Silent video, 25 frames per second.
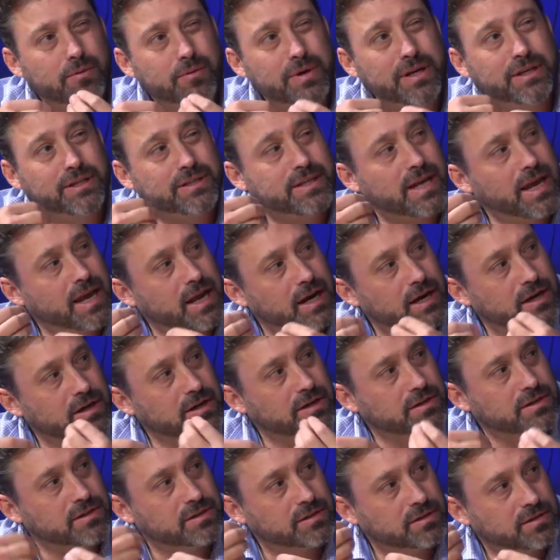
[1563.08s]

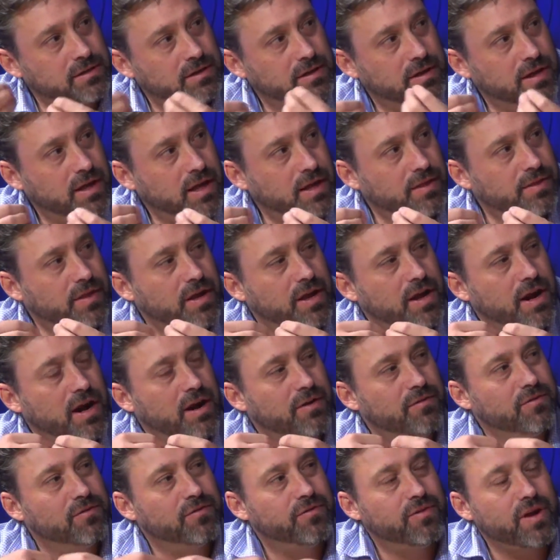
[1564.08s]
retailers, uh, they
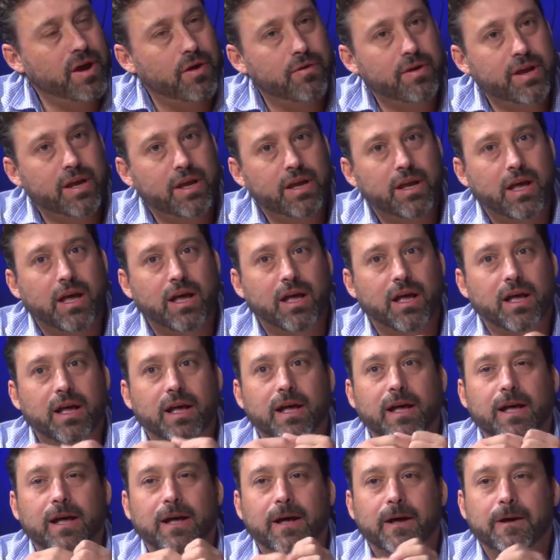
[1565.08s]
are very
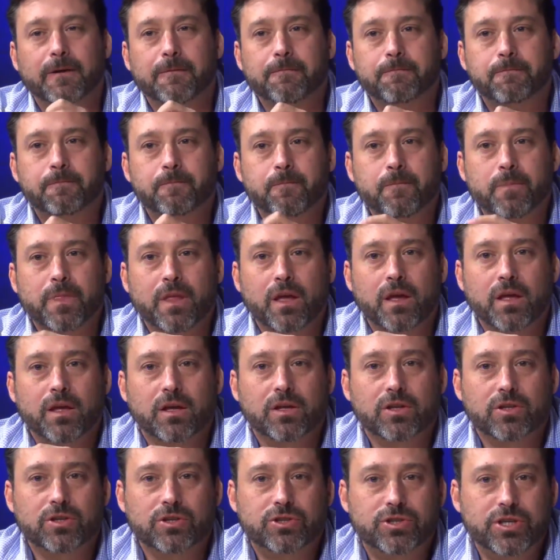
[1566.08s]
uh,
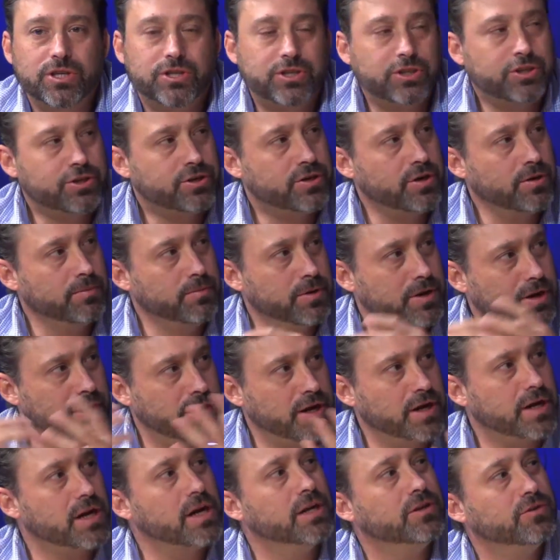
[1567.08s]
distributed
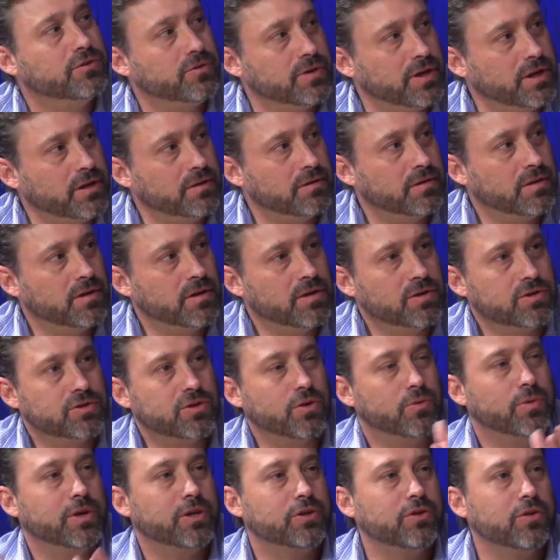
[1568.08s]
in country.
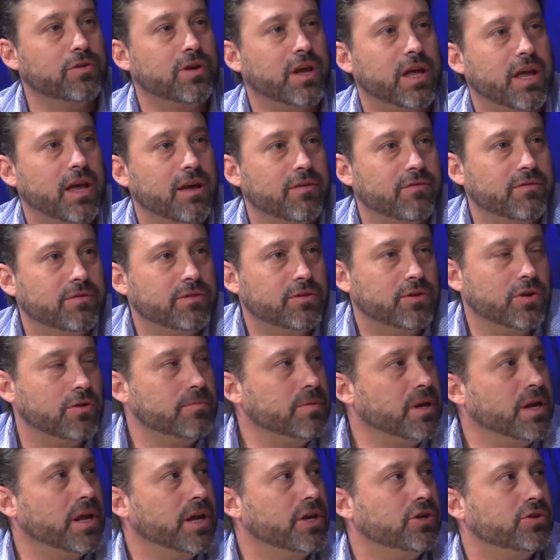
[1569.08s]
So we don't have
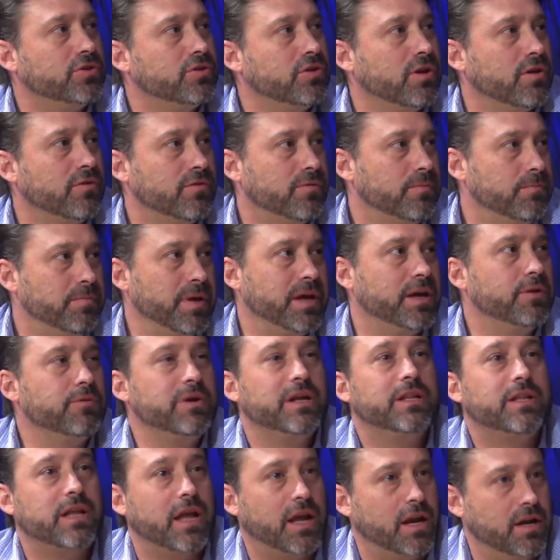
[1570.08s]
domination of big
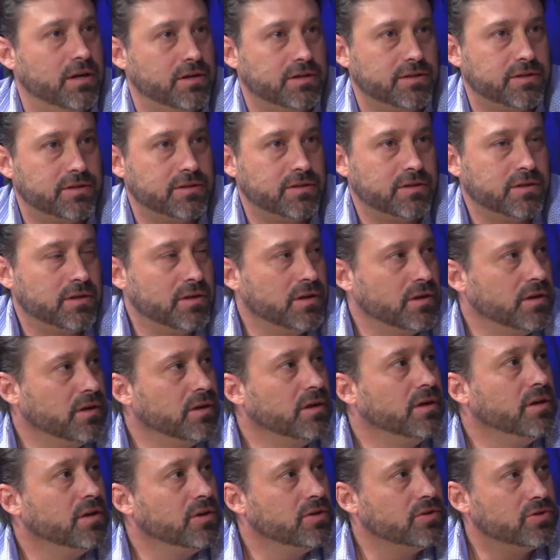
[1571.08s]
retailers. Mm -hmm.
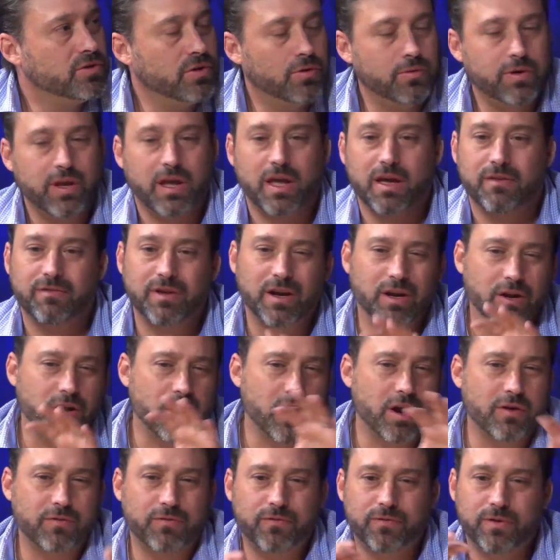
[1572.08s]
So we have a
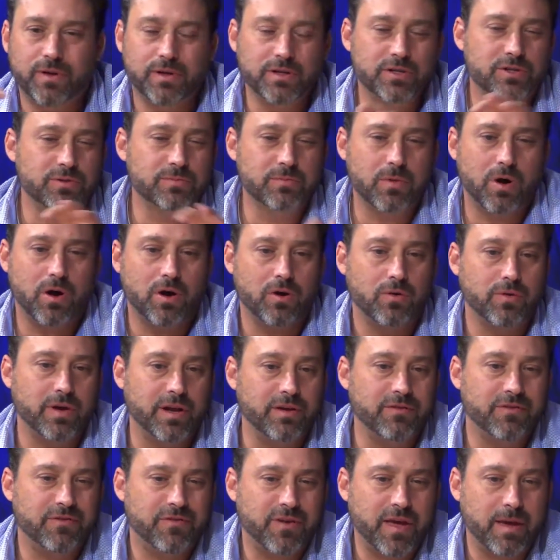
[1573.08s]
lot of small
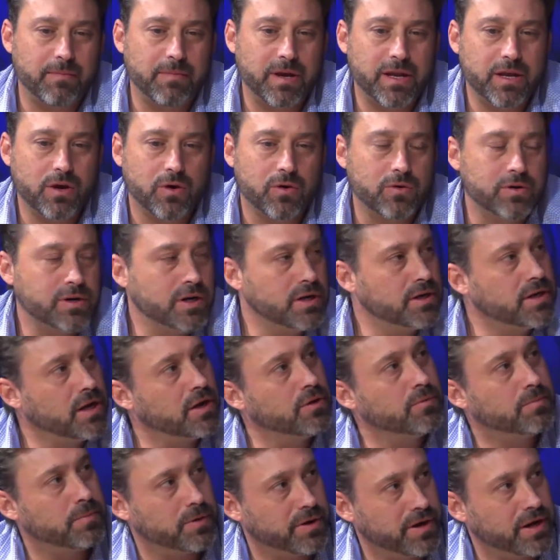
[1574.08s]
and family owned
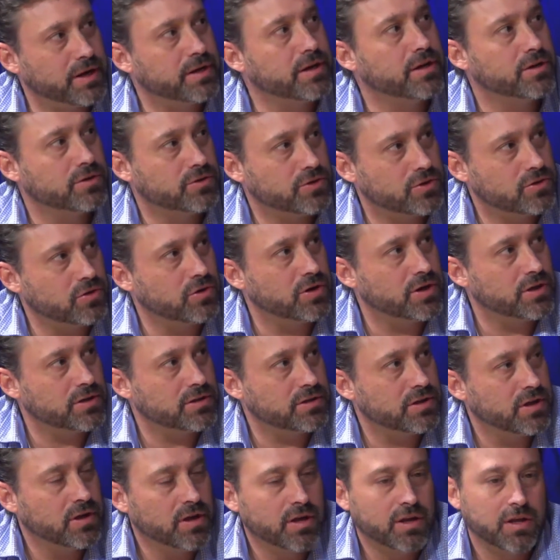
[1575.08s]
and operated
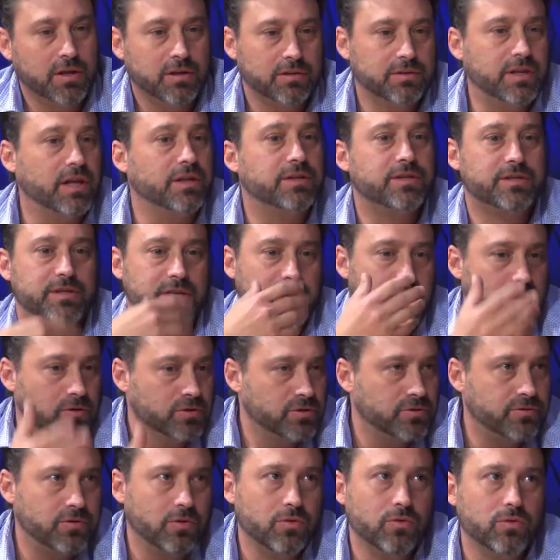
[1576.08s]
stores that
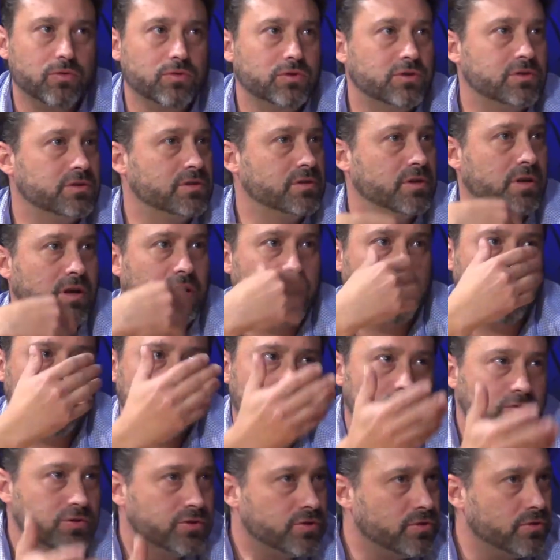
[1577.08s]
sells foods, uh,
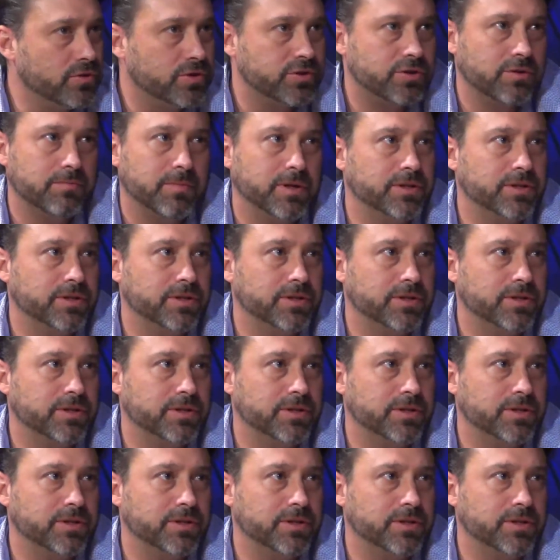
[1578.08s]
construction